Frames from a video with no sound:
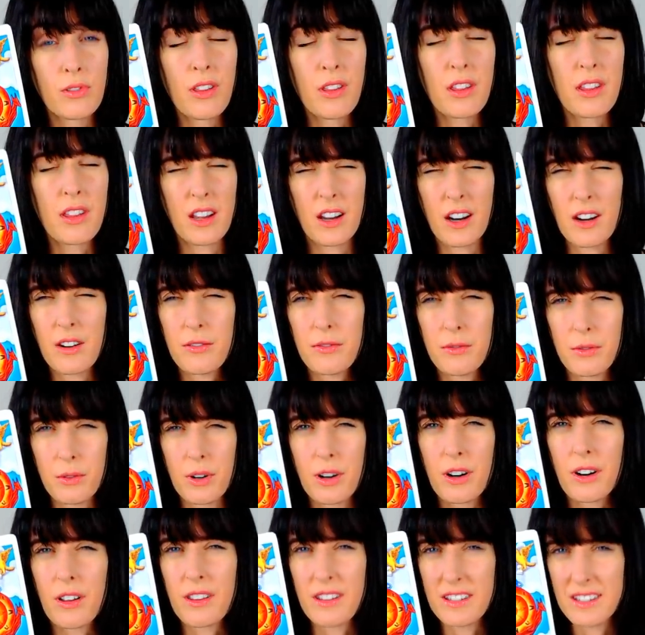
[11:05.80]

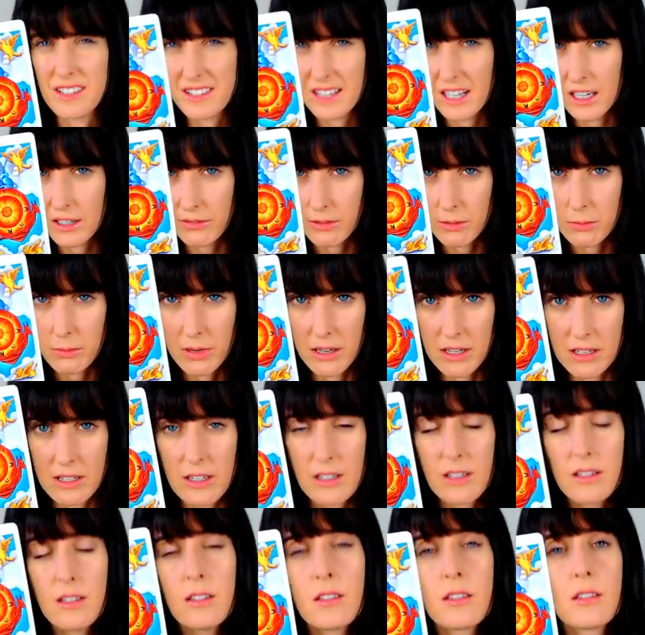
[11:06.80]
therefore the state of
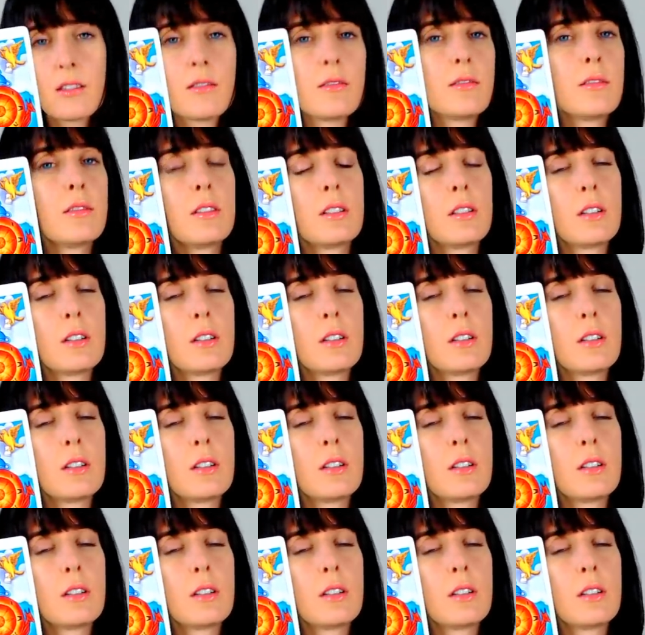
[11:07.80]
abundance.